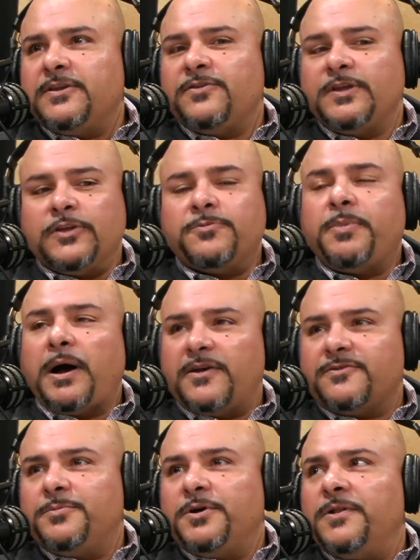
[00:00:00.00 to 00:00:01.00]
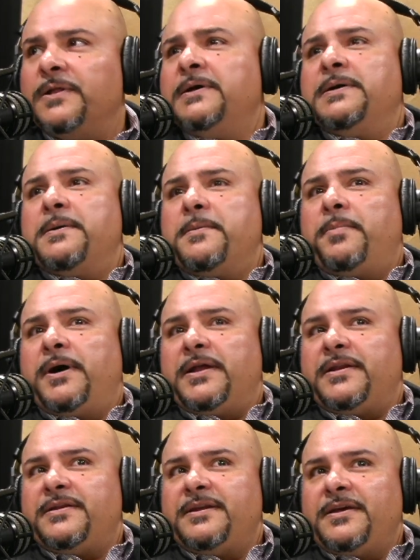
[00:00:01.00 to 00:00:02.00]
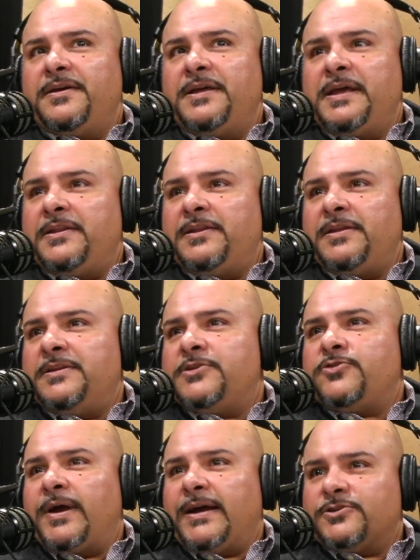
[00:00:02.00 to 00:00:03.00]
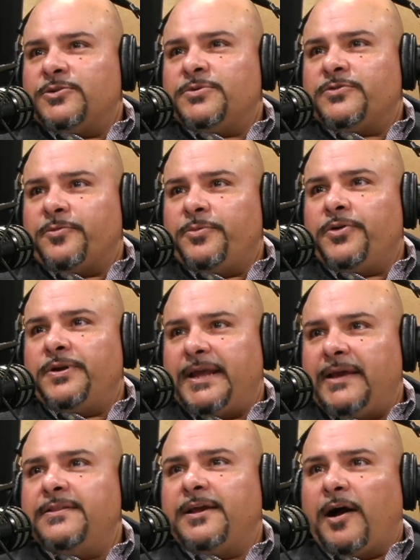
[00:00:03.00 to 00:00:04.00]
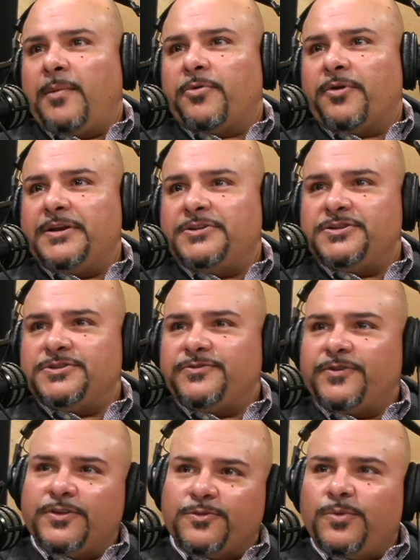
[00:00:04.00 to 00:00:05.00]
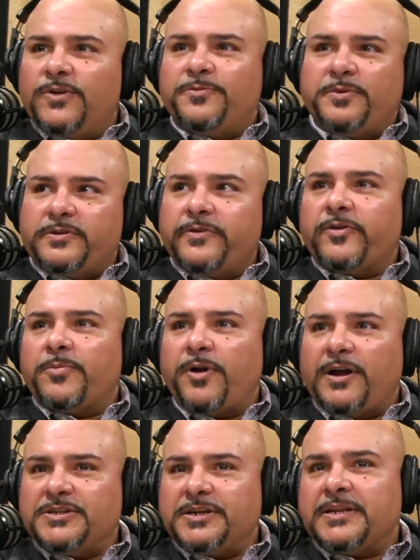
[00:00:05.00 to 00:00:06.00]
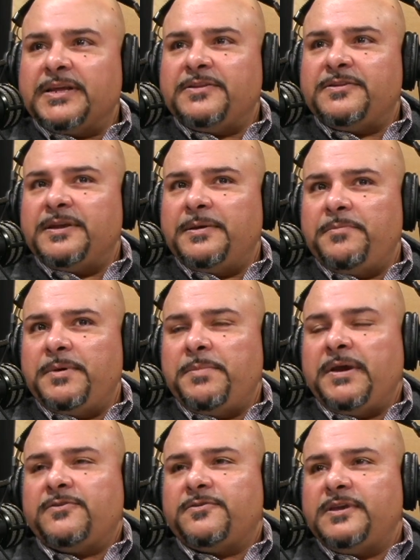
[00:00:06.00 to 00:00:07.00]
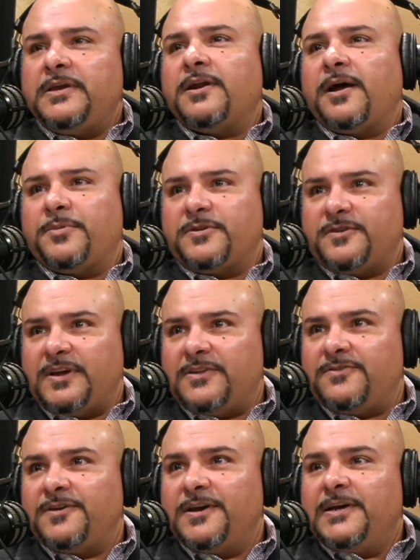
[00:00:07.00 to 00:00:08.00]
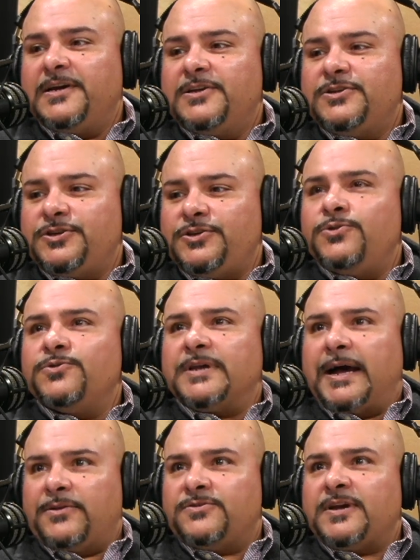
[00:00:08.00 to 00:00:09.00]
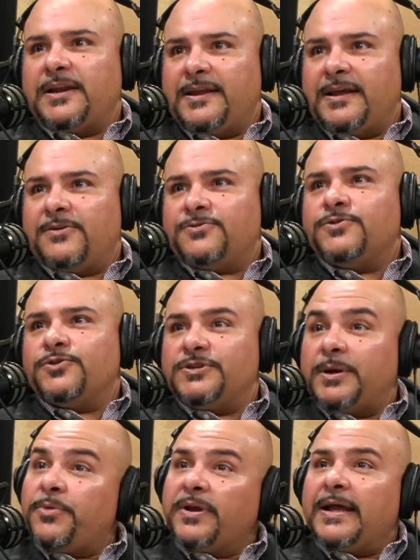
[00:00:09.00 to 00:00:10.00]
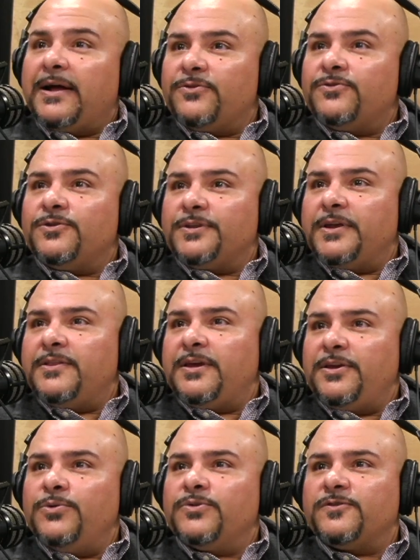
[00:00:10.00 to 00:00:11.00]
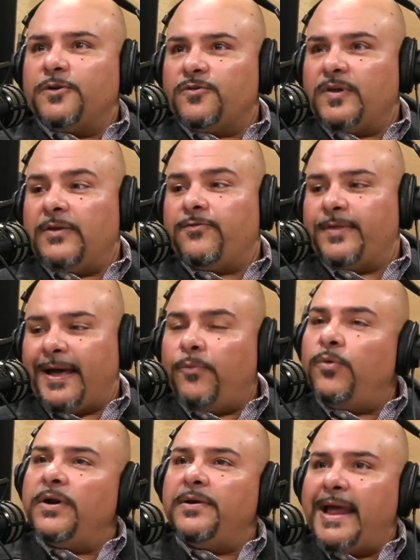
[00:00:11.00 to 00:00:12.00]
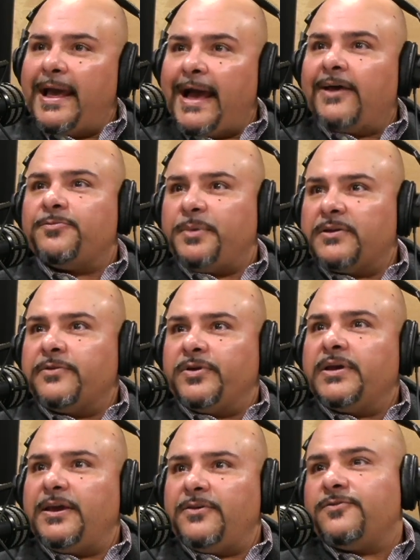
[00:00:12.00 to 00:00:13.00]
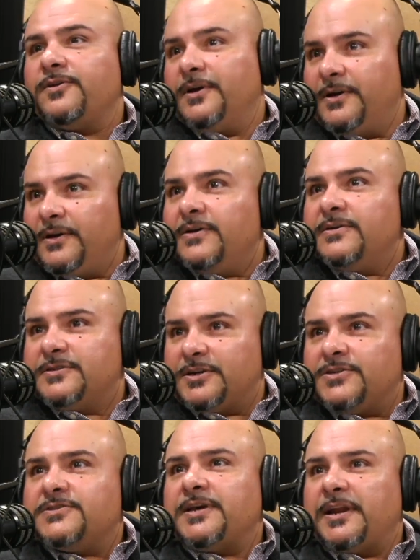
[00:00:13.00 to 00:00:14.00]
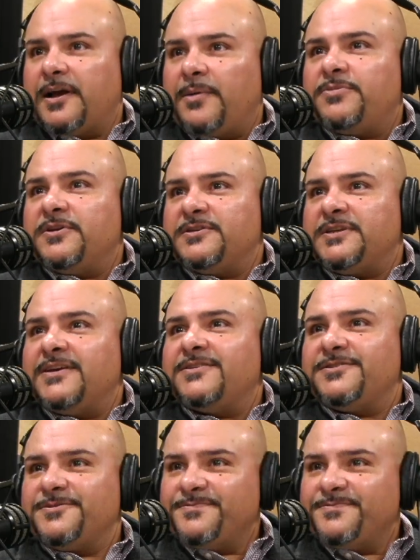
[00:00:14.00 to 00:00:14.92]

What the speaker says: it's possible, but it detracts so much from your daily operations for this one specific project. It makes economic sense to use outside counsel or separate counsel that you associate for that one aspect of a case, such as setting up estates.